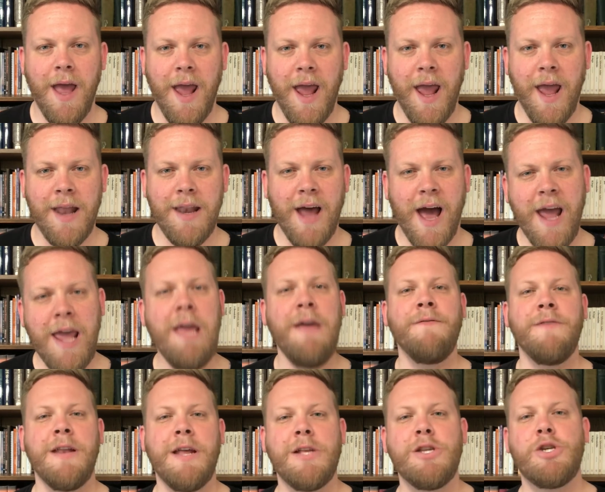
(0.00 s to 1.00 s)
And I
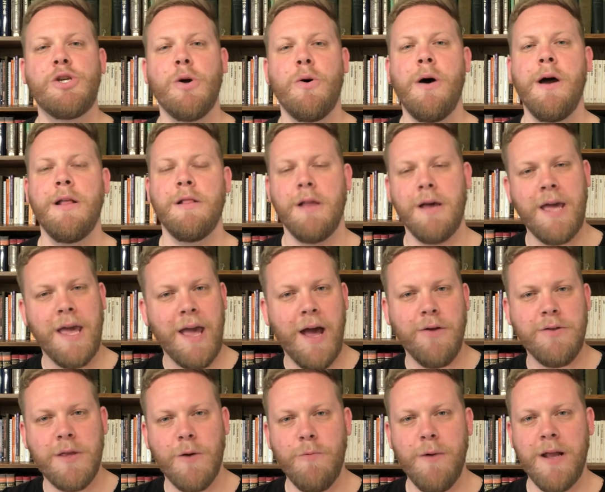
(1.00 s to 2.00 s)
even enjoy looking
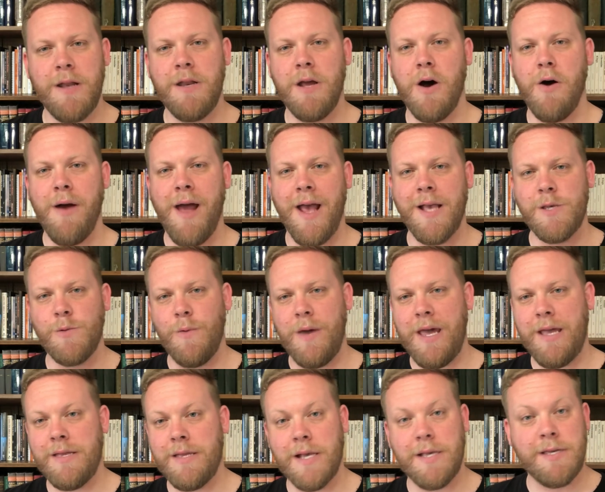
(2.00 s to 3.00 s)
out the window as
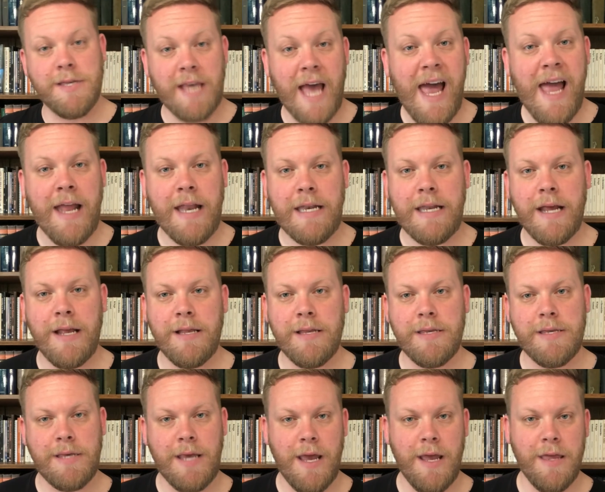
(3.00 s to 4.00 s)
we descend and
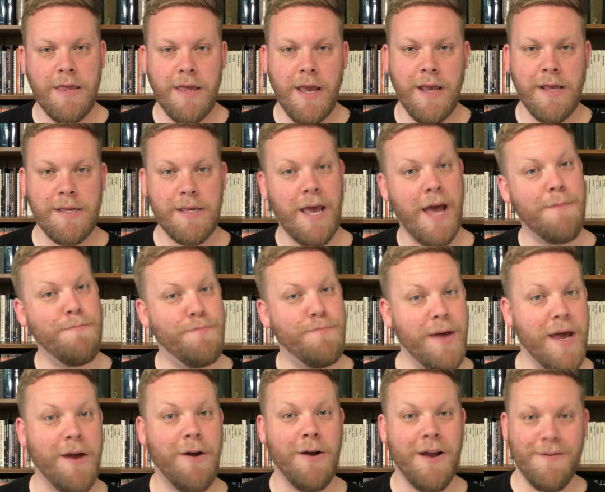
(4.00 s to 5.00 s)
see things get
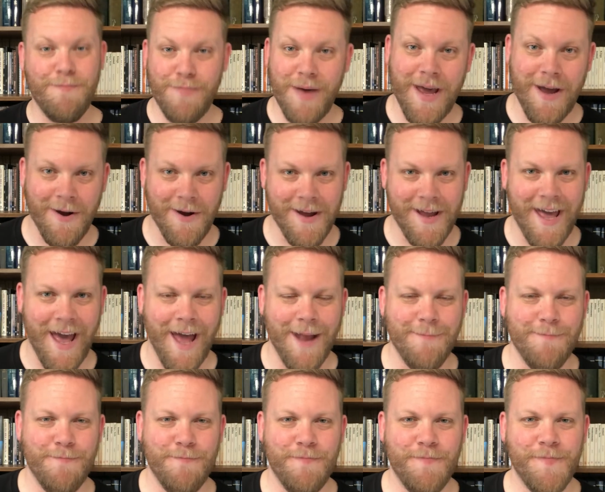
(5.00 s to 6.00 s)
bigger and bigger
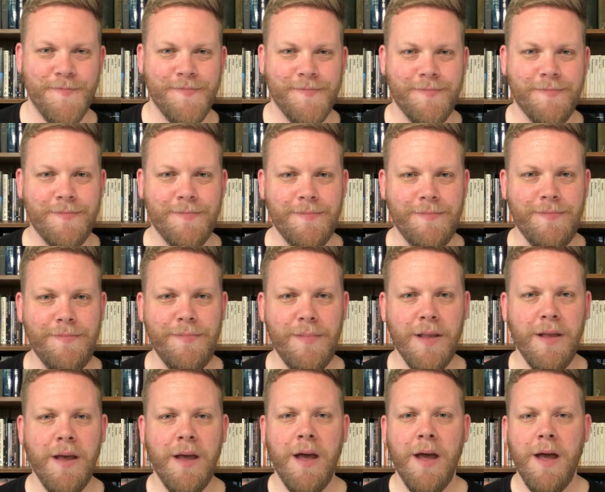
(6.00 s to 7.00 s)

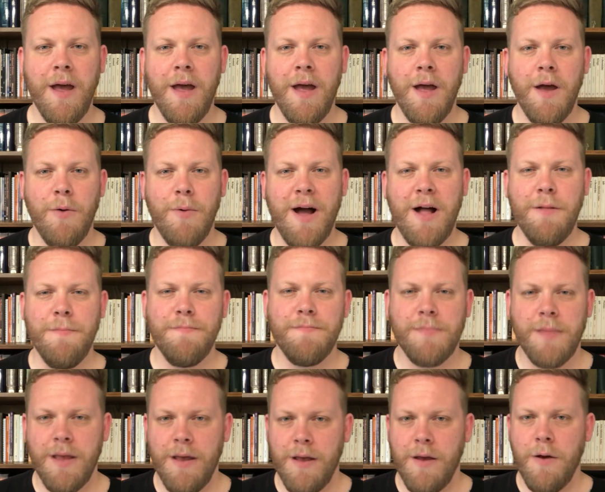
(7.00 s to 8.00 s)
again. Well,
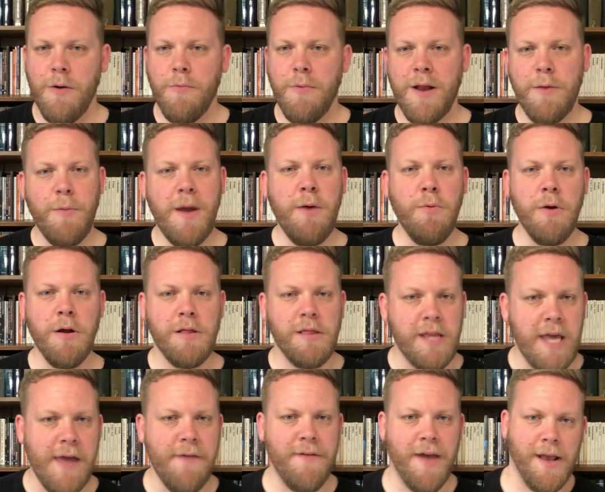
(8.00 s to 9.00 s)
when we were
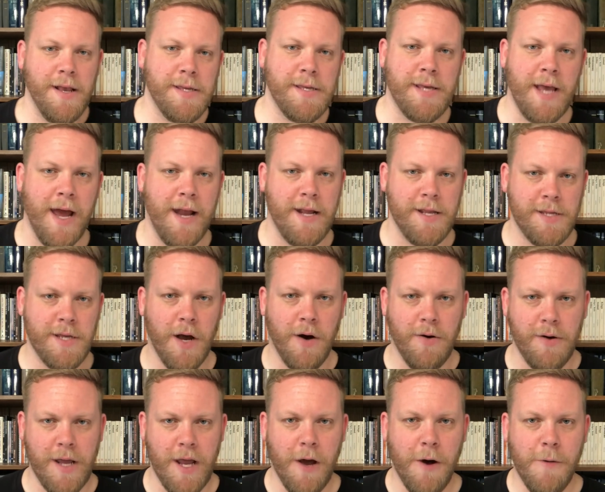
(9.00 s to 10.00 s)
leaving San
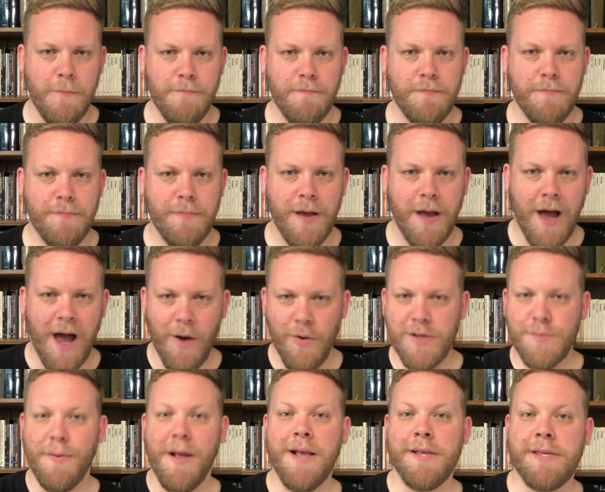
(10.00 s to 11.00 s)
Antonio, I
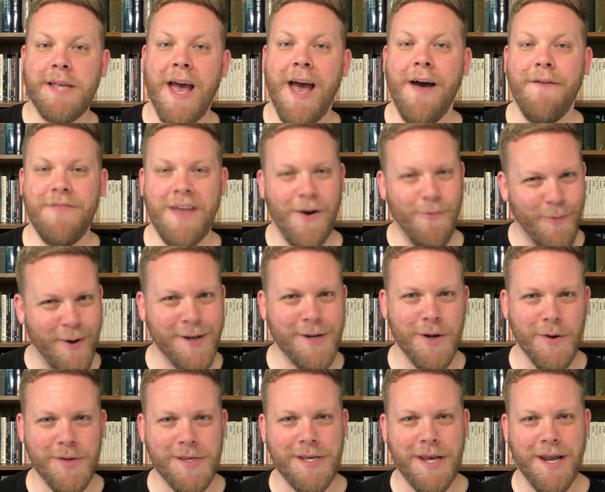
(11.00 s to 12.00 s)
was blessed to have that
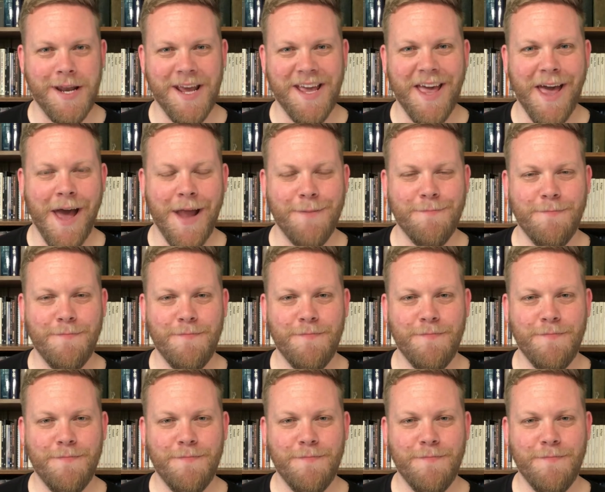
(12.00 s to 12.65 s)
window seat again.